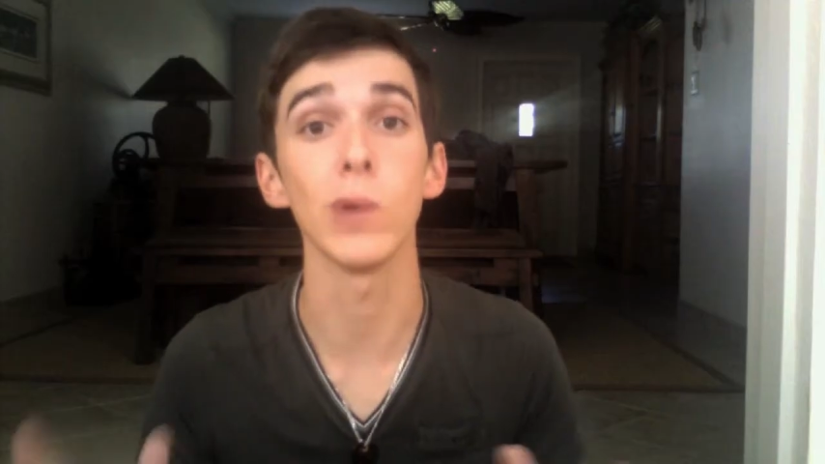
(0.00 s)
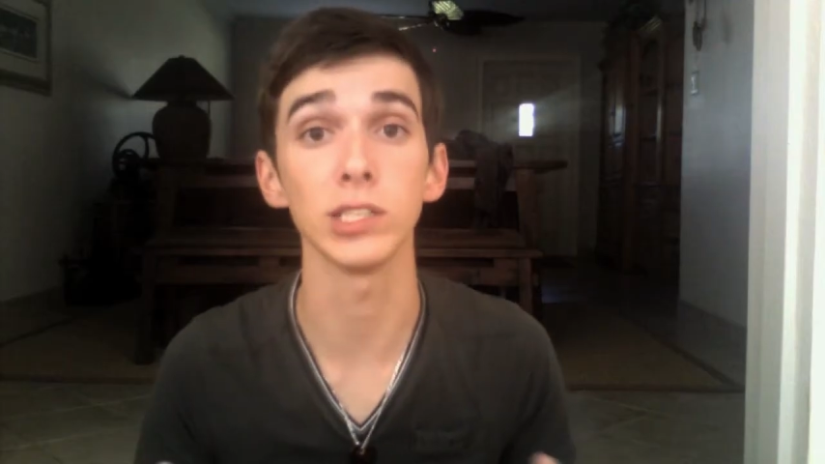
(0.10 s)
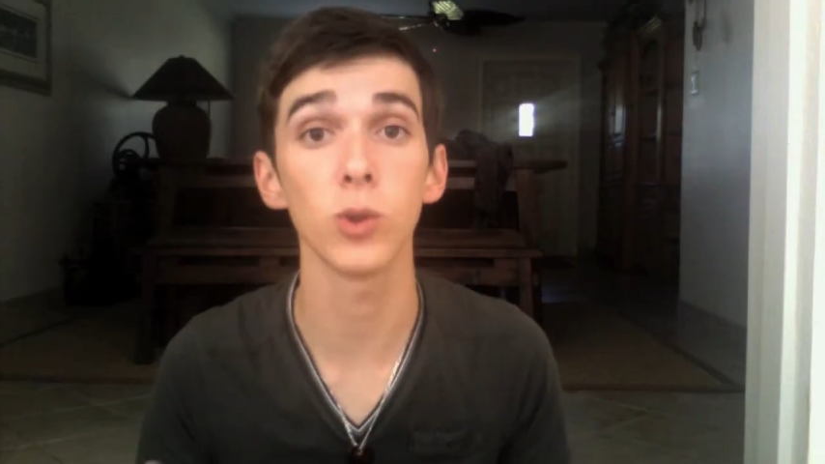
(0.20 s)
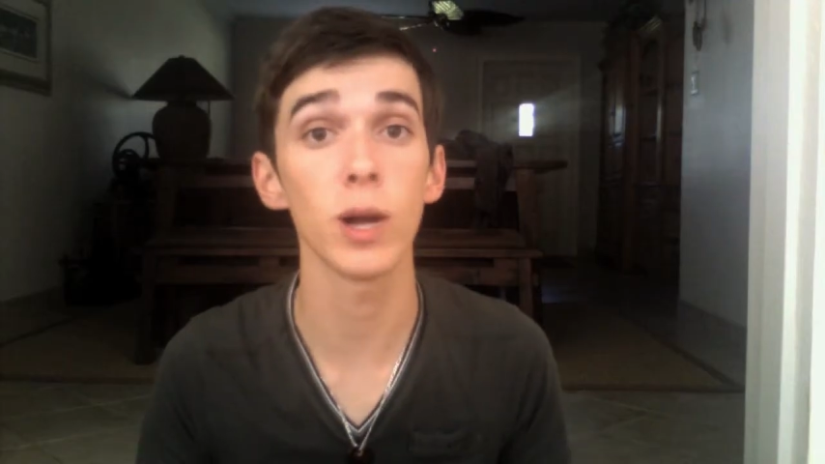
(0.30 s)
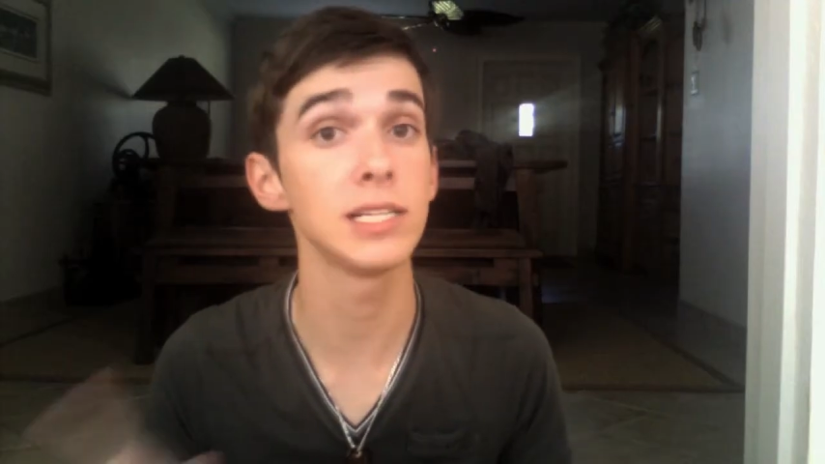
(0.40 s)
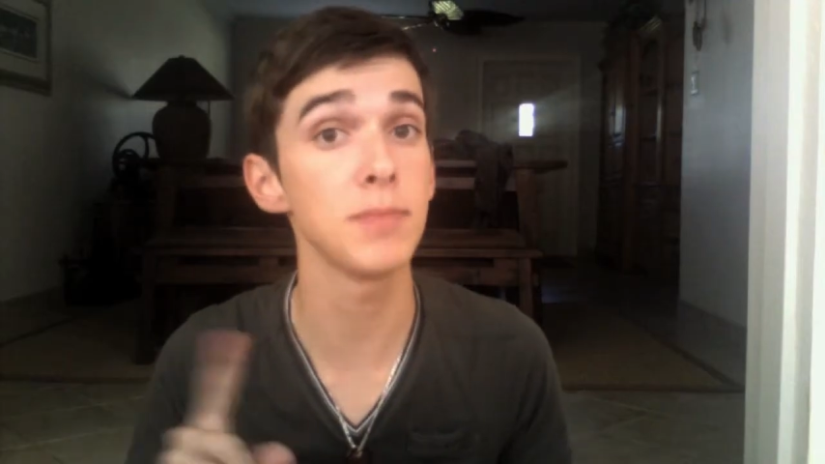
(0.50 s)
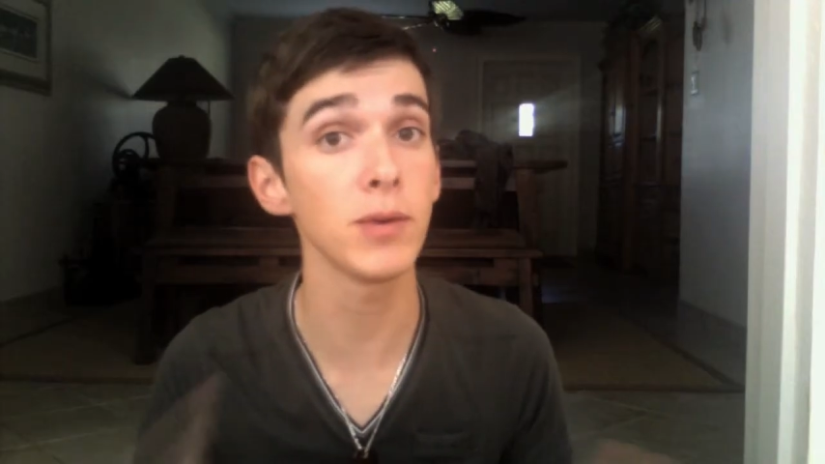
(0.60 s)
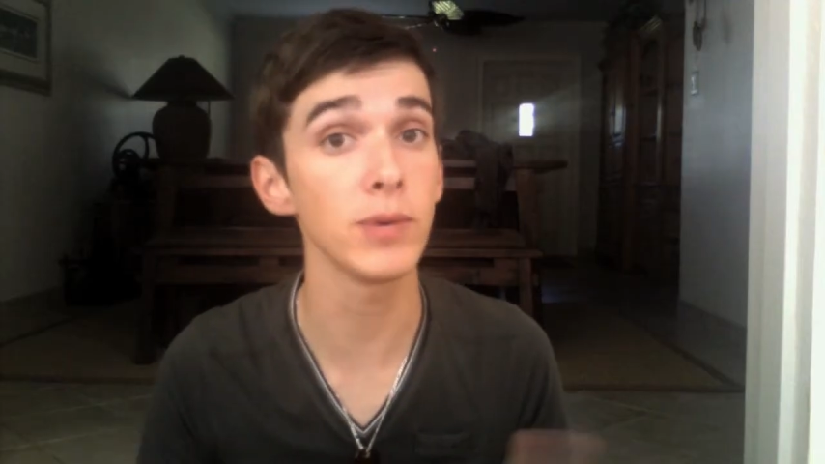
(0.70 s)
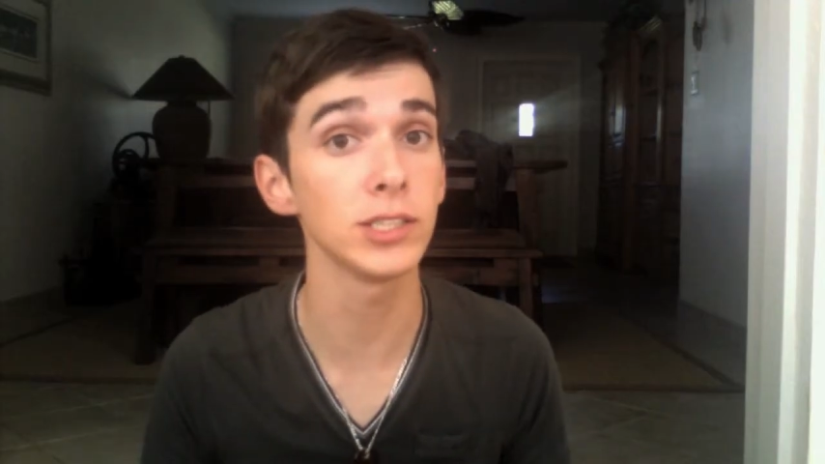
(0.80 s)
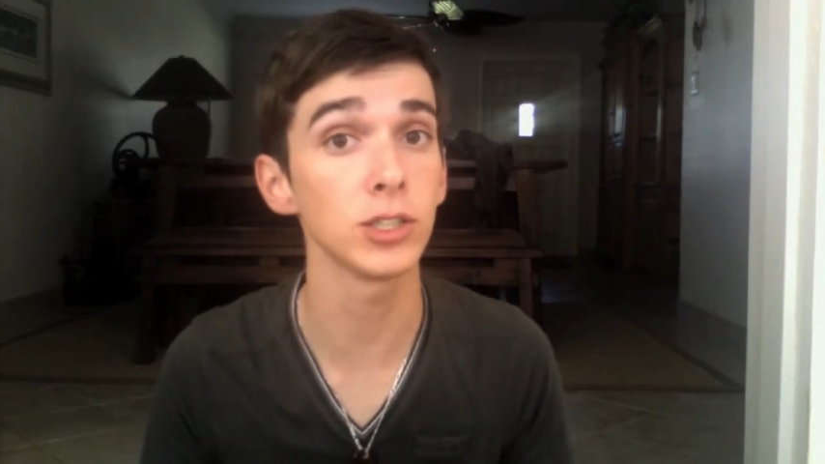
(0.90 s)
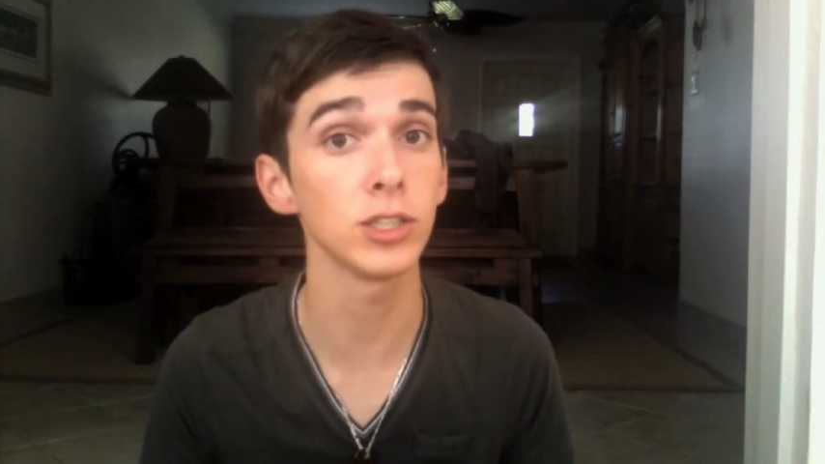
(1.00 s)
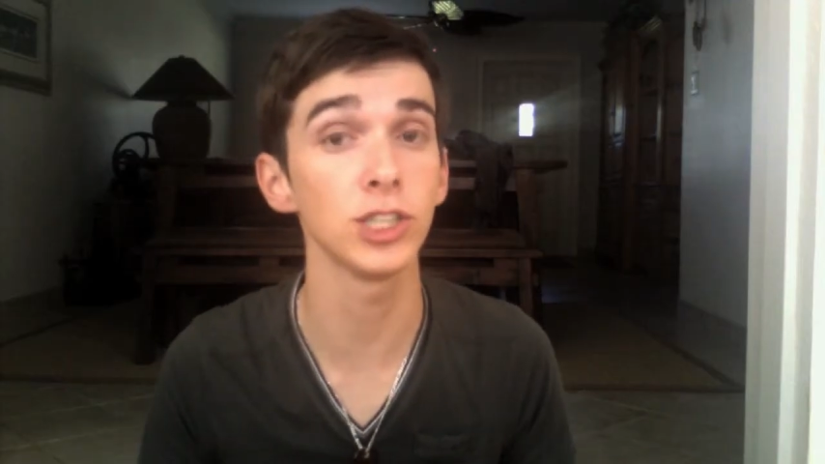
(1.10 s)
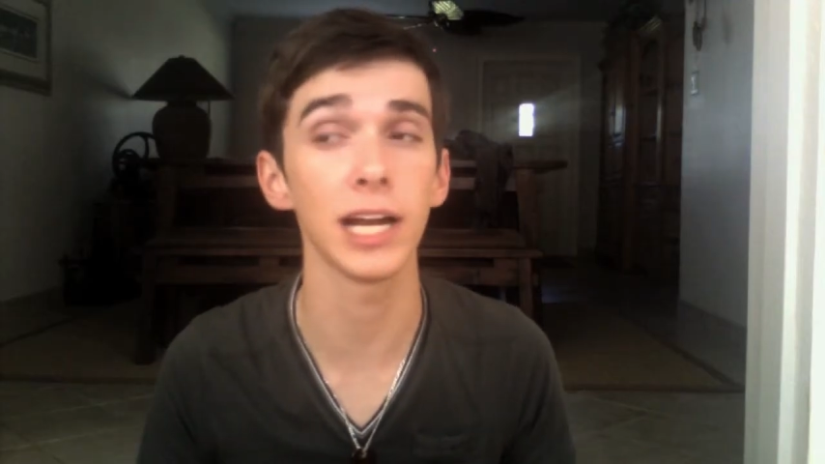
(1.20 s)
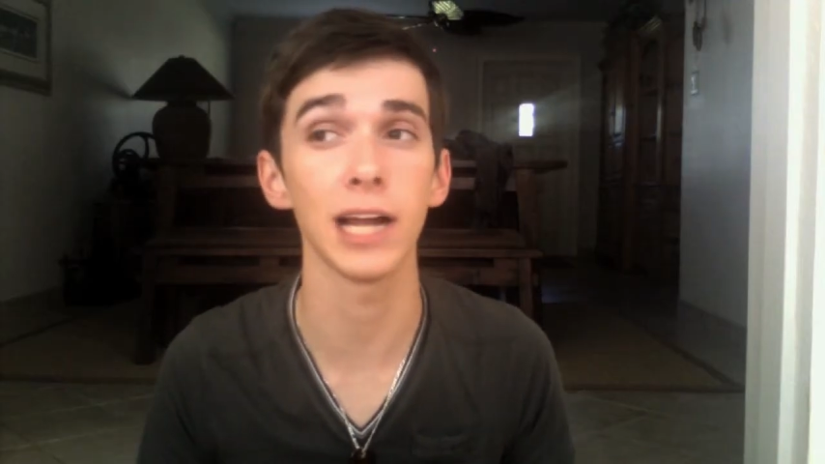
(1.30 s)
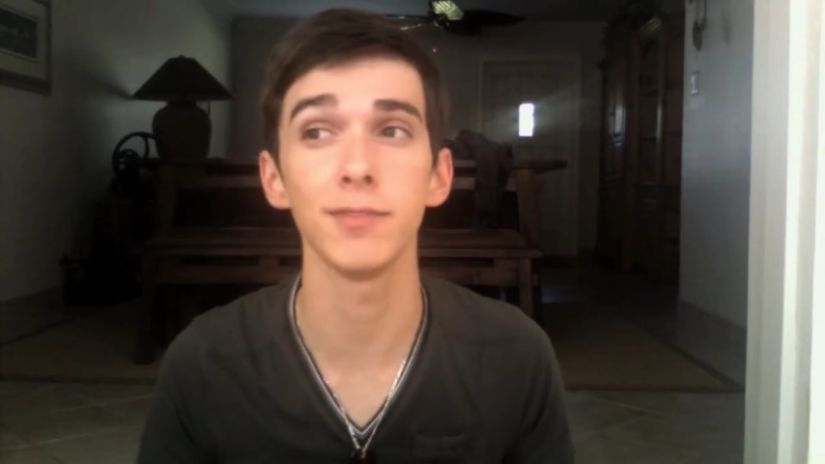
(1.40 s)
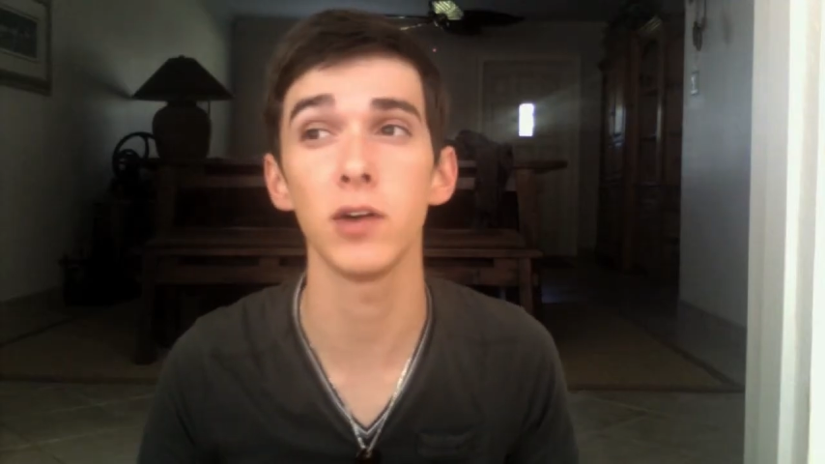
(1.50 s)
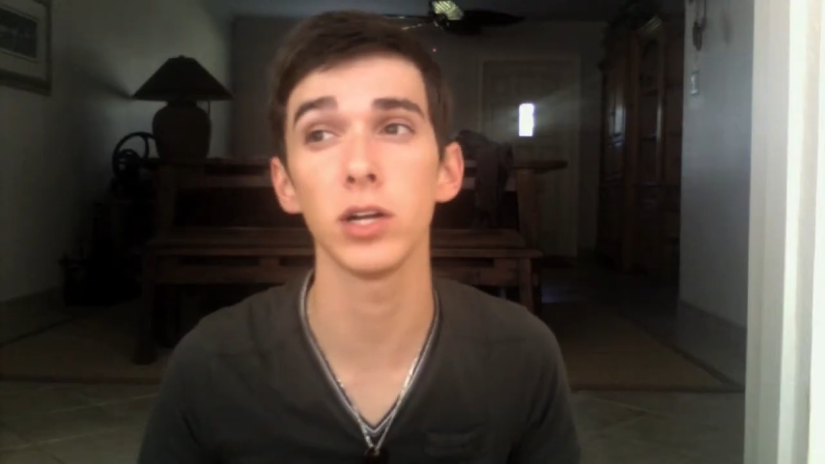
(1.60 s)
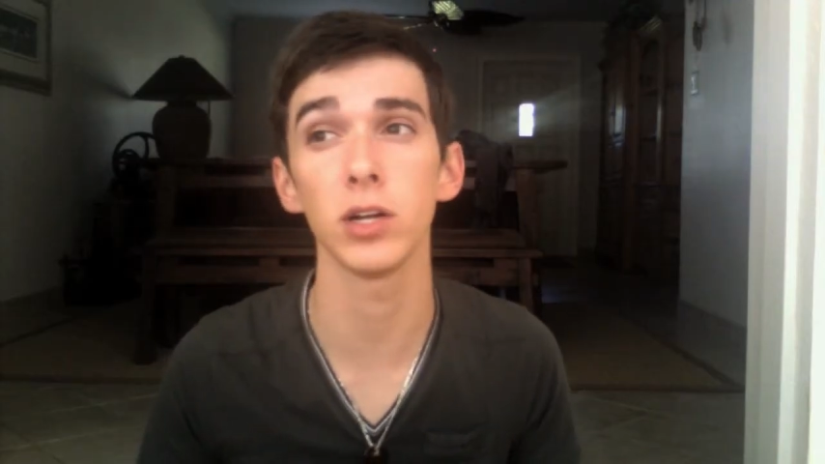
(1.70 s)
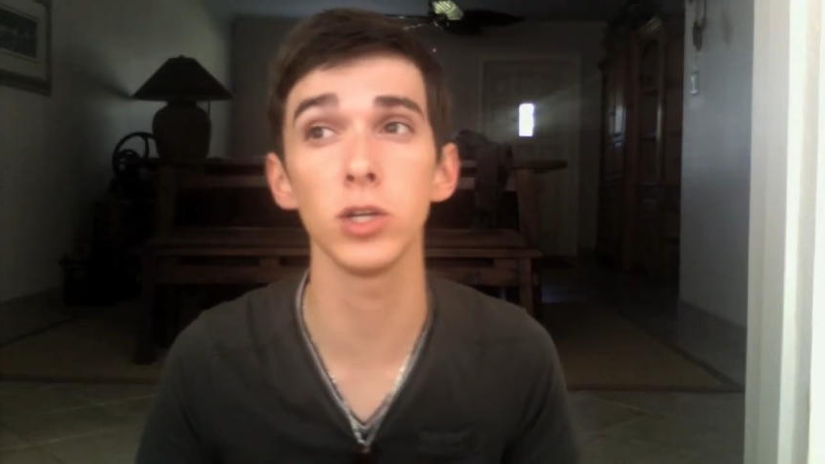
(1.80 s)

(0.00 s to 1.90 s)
so I did my research and I found out a